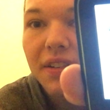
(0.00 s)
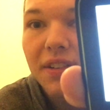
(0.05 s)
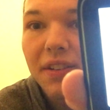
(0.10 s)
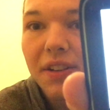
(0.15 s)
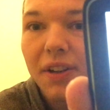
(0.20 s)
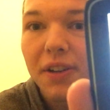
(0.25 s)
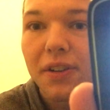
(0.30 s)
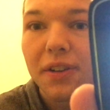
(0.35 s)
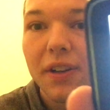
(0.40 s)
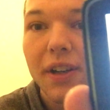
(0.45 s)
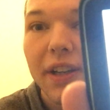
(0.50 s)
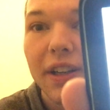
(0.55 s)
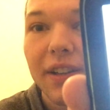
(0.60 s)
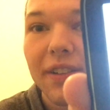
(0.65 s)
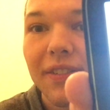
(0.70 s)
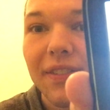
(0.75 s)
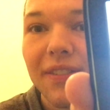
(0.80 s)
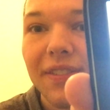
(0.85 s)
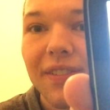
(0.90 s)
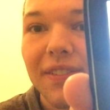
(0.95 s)
Not great.
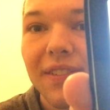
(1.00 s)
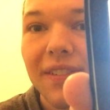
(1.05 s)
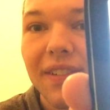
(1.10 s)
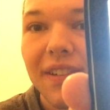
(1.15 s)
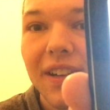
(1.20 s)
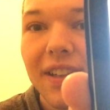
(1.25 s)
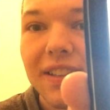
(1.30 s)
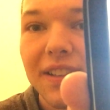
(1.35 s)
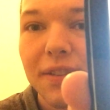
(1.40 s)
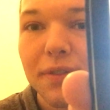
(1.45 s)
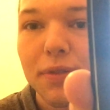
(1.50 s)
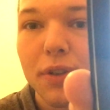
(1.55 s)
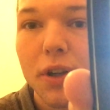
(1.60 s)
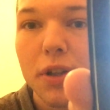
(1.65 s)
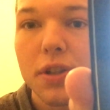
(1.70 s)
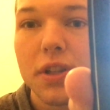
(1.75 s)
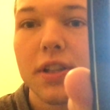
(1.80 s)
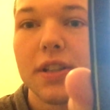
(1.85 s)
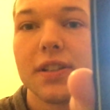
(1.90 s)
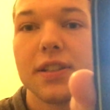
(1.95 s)
It's
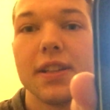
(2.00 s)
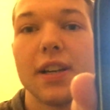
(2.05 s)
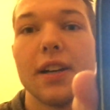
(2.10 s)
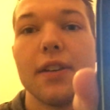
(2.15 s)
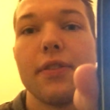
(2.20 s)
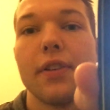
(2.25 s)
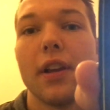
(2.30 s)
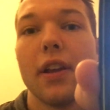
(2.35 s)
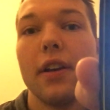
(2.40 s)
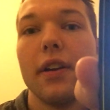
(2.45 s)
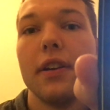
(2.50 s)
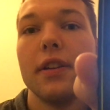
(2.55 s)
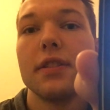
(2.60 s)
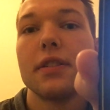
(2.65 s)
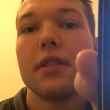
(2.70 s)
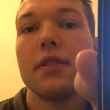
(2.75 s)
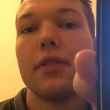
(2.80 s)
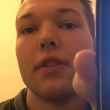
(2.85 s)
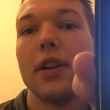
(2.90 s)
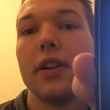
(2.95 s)
unfortunate the set fell out. It's
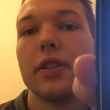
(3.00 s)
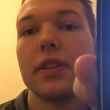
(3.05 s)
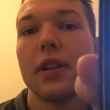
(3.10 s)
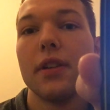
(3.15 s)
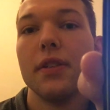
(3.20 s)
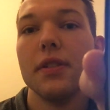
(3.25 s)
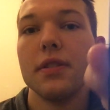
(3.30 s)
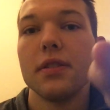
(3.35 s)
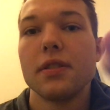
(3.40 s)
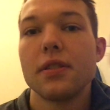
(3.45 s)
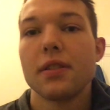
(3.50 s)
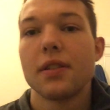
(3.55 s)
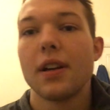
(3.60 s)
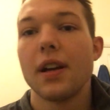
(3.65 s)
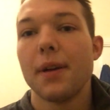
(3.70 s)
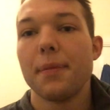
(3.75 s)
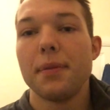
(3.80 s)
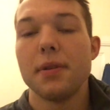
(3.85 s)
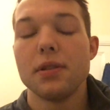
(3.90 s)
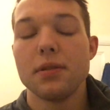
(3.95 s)
the first time it's
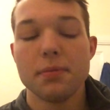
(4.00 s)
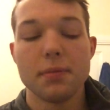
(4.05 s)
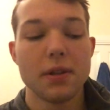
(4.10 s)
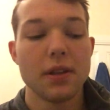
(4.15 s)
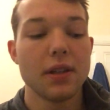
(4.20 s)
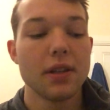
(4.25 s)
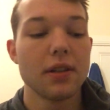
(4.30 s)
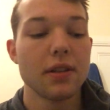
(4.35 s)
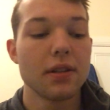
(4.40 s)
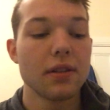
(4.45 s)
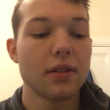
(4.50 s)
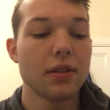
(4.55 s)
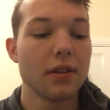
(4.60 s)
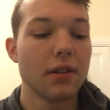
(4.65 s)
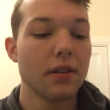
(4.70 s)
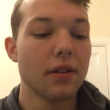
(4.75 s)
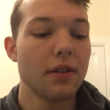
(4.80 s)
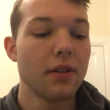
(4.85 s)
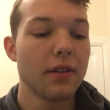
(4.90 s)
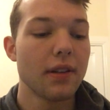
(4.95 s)
happened to me,
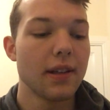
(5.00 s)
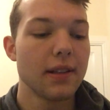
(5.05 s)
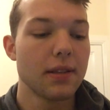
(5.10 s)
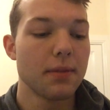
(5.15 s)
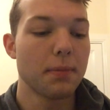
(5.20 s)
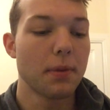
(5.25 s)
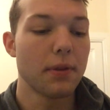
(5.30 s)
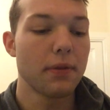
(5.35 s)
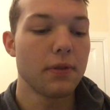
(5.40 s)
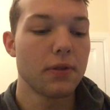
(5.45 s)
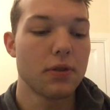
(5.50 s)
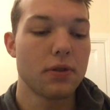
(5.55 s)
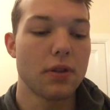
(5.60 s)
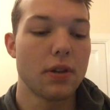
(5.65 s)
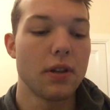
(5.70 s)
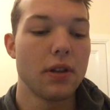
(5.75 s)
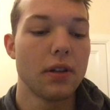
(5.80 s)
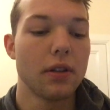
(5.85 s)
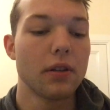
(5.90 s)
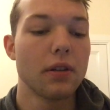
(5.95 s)
so that's a bit
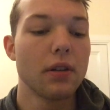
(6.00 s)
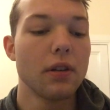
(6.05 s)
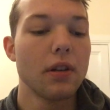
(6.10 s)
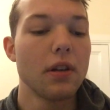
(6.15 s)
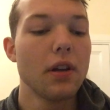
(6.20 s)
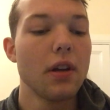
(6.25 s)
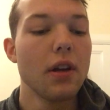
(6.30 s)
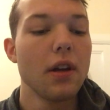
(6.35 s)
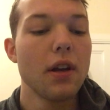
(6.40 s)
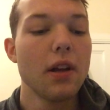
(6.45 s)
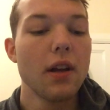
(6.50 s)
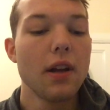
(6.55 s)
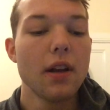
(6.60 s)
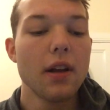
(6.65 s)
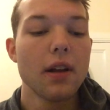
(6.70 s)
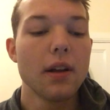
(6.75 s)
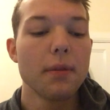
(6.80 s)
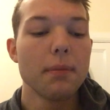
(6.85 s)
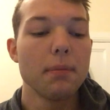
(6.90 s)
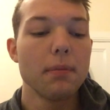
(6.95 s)
frustrating.
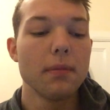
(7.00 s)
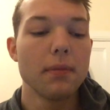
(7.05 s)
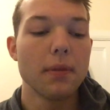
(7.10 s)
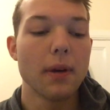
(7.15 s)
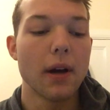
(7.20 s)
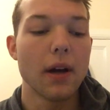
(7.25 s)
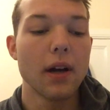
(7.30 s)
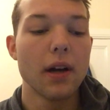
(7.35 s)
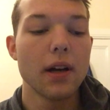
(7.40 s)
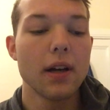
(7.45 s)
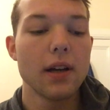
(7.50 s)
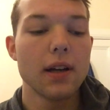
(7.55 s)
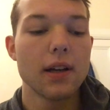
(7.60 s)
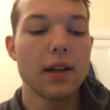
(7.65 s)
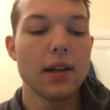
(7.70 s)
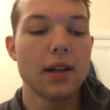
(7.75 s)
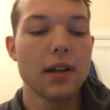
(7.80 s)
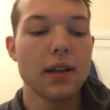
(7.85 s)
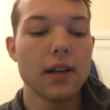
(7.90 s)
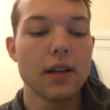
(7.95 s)
But
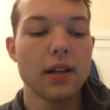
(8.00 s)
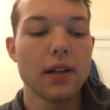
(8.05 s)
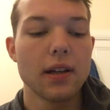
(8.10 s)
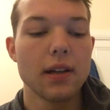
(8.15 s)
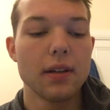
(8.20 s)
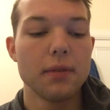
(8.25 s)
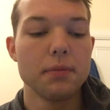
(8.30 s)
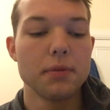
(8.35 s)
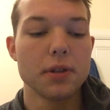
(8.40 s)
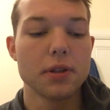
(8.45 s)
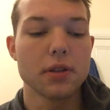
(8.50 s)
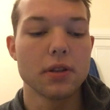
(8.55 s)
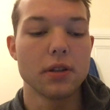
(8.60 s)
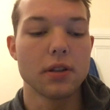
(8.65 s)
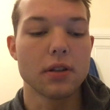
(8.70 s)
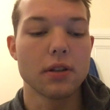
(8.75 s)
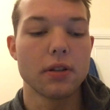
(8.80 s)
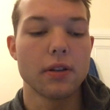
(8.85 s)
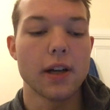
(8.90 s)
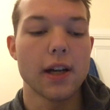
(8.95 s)
I'm just
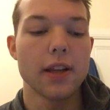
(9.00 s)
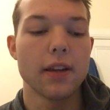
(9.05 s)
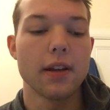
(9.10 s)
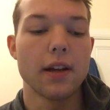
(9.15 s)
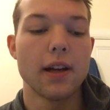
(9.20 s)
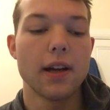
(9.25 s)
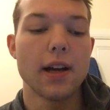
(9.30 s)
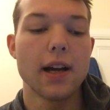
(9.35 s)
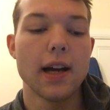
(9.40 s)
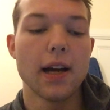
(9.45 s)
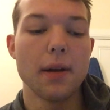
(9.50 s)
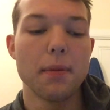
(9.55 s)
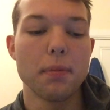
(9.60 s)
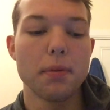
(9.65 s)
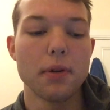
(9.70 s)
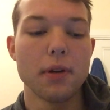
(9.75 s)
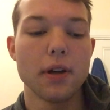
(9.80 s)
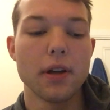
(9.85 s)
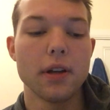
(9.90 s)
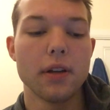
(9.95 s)
going to correct that and
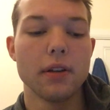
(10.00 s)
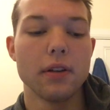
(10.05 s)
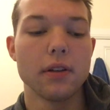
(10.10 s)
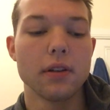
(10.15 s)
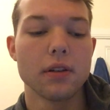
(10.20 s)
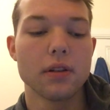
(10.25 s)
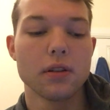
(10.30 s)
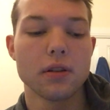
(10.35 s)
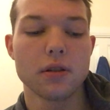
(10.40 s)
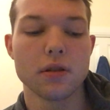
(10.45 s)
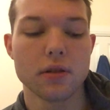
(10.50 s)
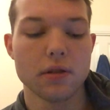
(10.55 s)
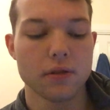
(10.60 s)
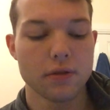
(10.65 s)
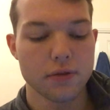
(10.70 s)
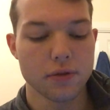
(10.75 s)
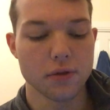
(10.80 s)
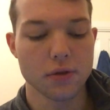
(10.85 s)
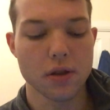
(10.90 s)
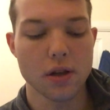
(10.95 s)
put in
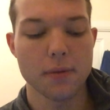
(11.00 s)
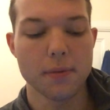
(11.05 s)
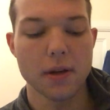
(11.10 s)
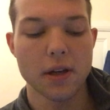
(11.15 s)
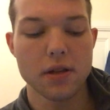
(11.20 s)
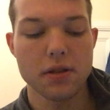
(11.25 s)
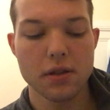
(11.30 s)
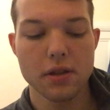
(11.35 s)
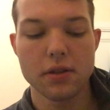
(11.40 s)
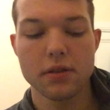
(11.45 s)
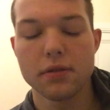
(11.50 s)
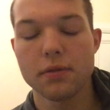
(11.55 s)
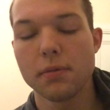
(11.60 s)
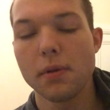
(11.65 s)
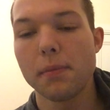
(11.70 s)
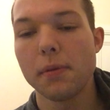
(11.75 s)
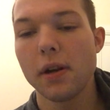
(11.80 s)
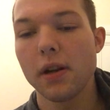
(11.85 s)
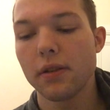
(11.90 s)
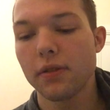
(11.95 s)
full carbohydrates for
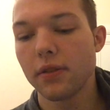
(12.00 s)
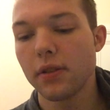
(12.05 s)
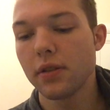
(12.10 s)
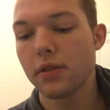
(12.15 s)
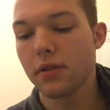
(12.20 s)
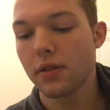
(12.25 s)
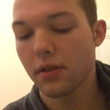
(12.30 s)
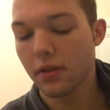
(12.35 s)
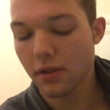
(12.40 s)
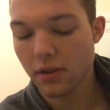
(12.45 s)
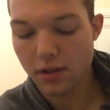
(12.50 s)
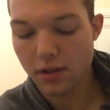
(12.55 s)
my breakfast,